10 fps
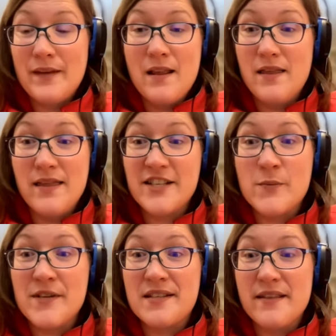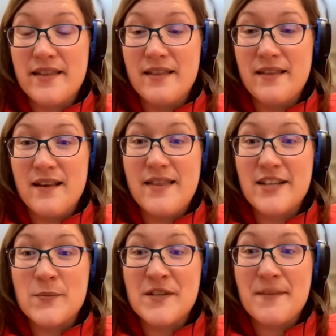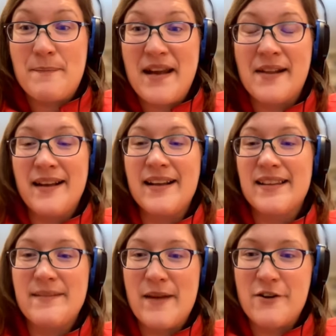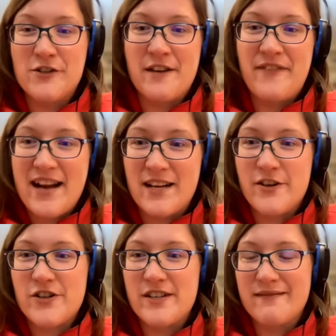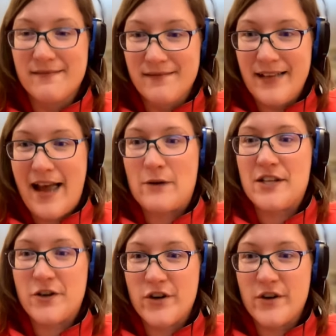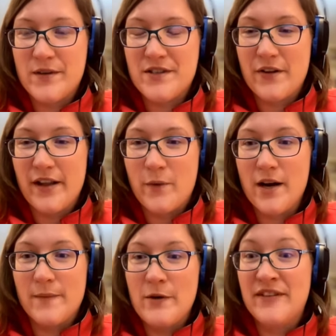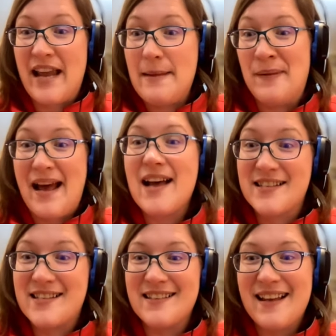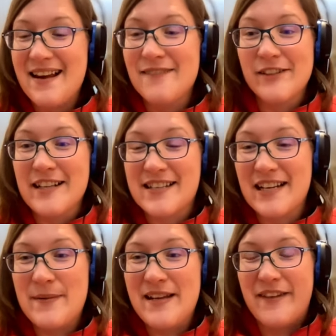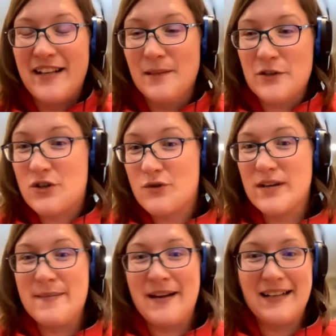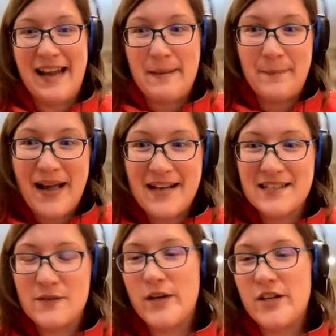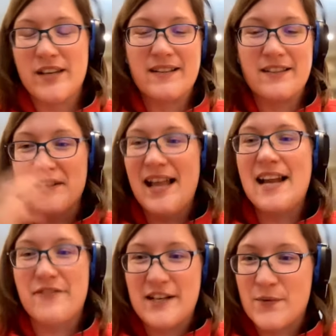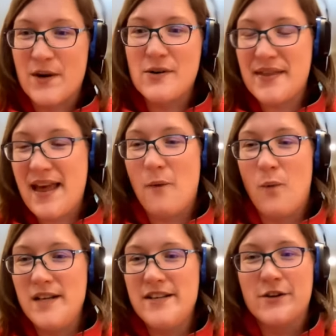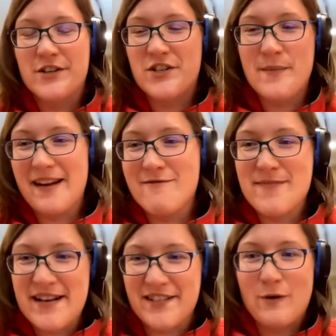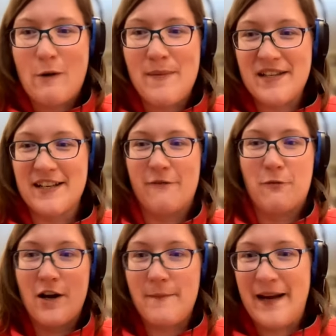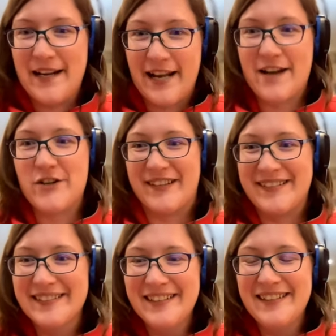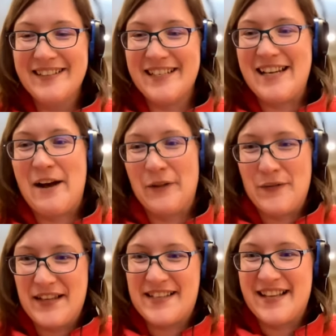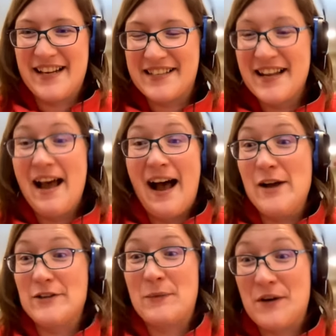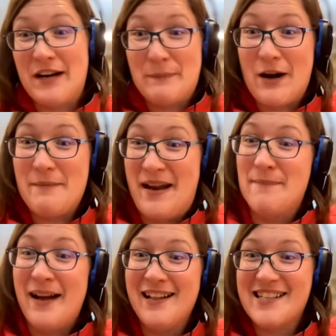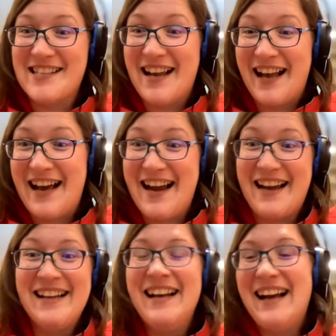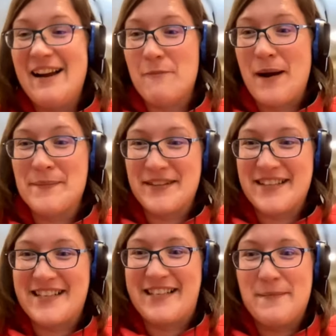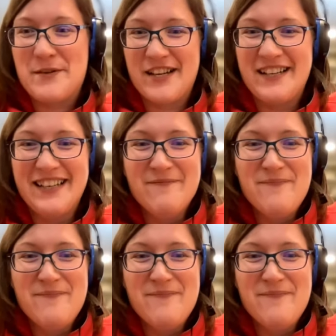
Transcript: Which this was a big thing in the Microsoft Activision acquisition was they're like, we're going to move Game Pass. Everything's going to be available streaming on Game Pass, which, like, there's a lot of things wrong with that. One, you're assuming everybody has a robust enough broadband connection to download these things. I also work on broadband policy. Hi, I have problems with this assumption.